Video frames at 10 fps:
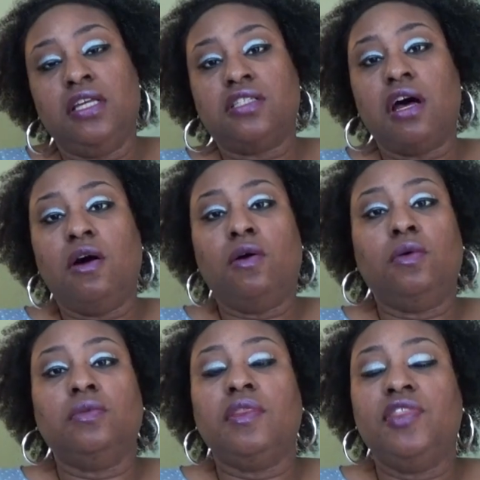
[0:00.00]

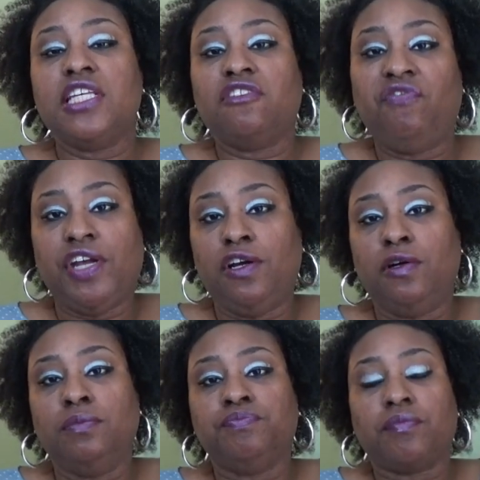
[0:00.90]
So this
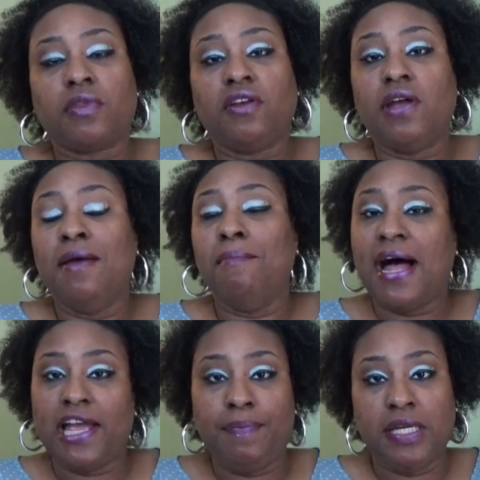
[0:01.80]
film, in
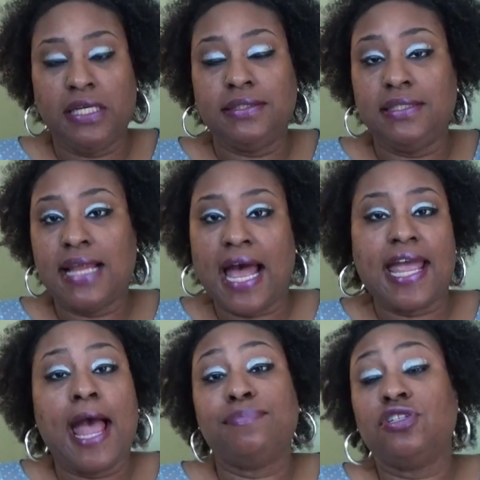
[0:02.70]
my opinion, did not
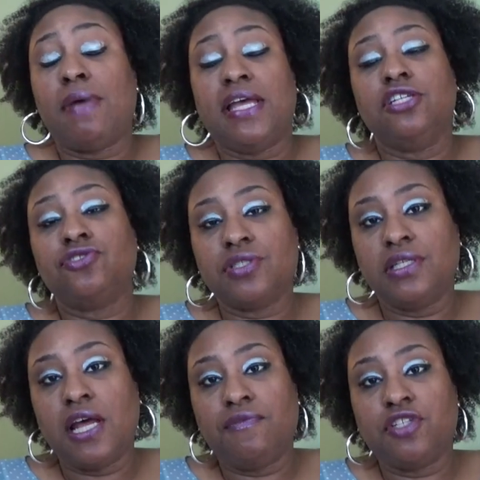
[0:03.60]
capture my interest
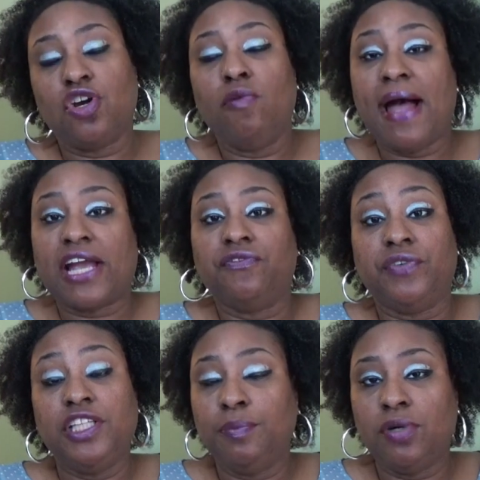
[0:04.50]
enough to go back and
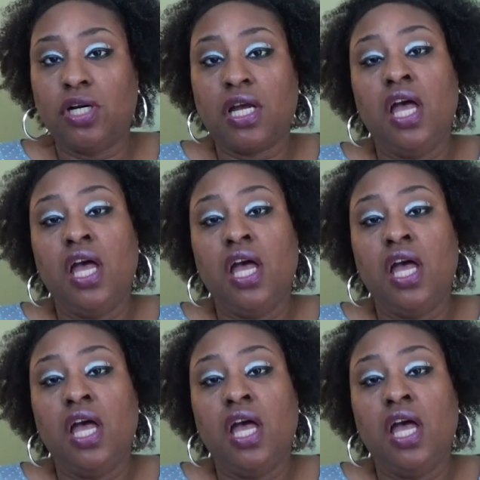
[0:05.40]
read the book.